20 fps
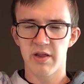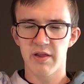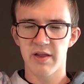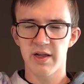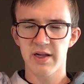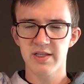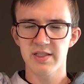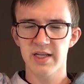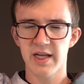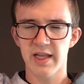
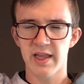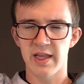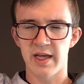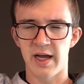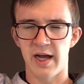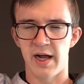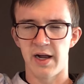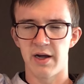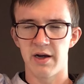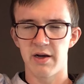Things like
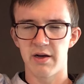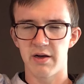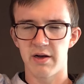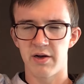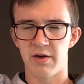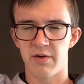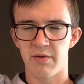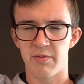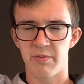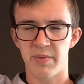that.
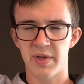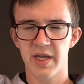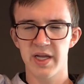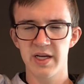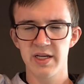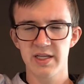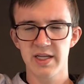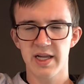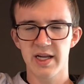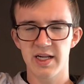And
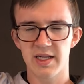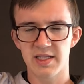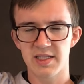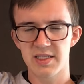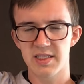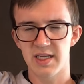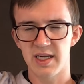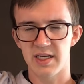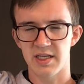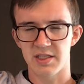begin to get a
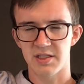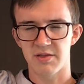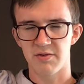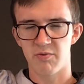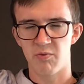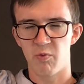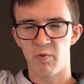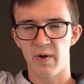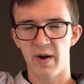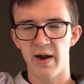sense
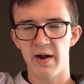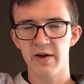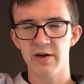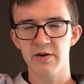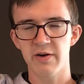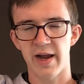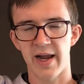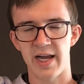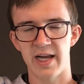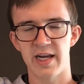of where
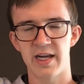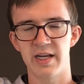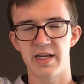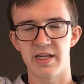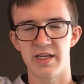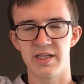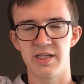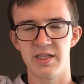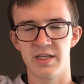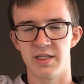your hand
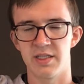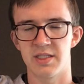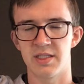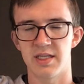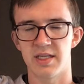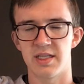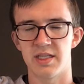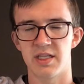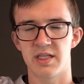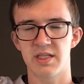is
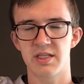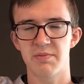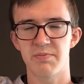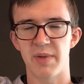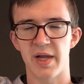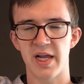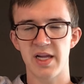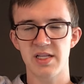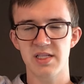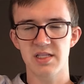in the
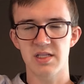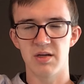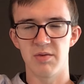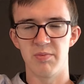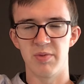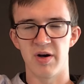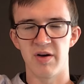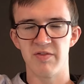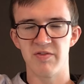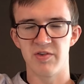space
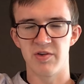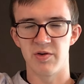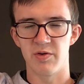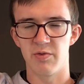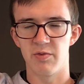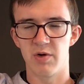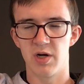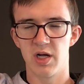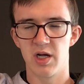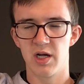above you.